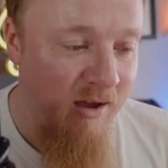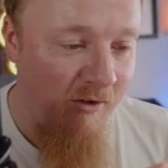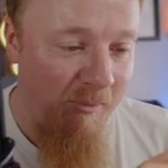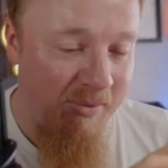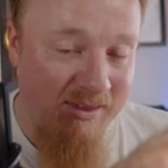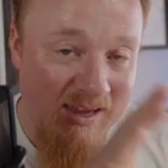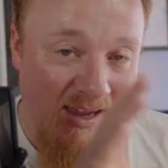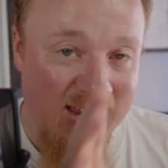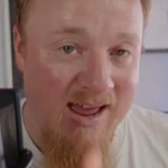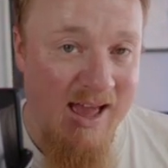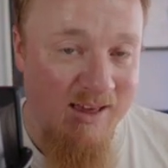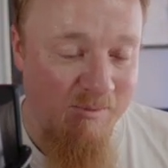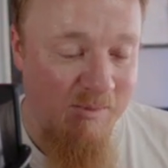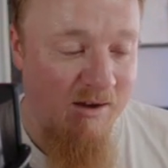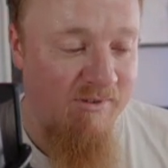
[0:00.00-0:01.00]
a particular
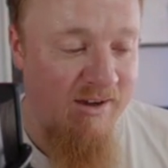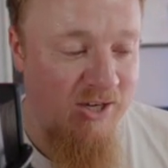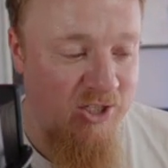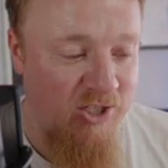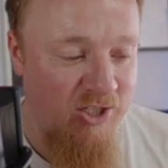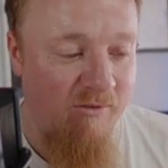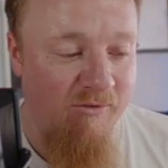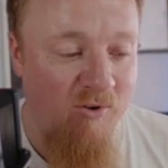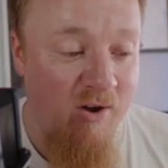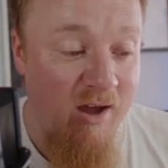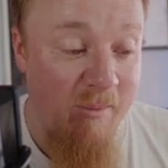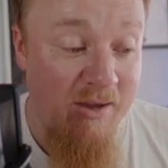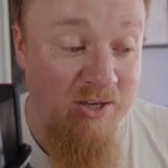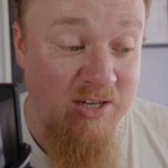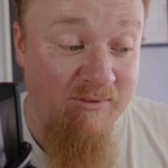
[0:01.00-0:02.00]
aspect ratio for your
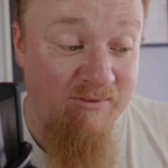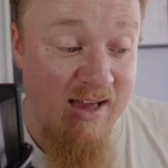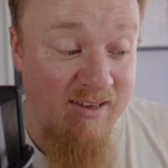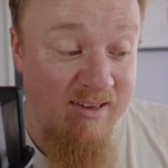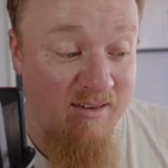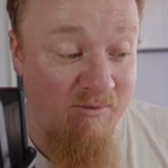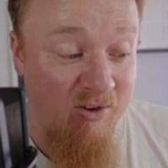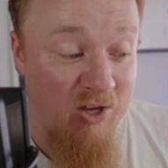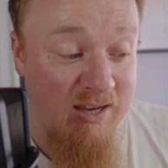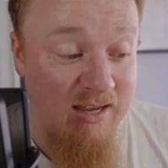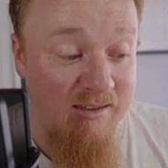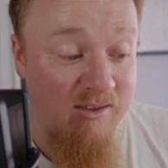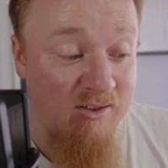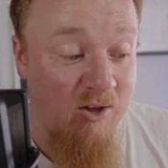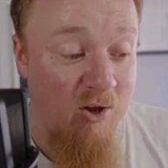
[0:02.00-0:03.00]
image, if that's something you
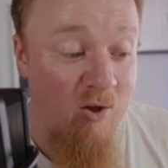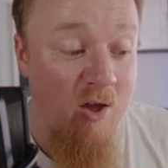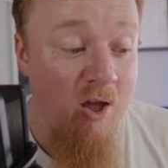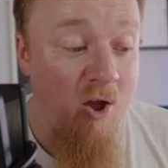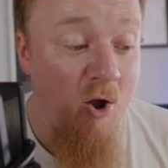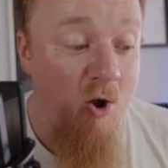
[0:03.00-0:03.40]
need to do.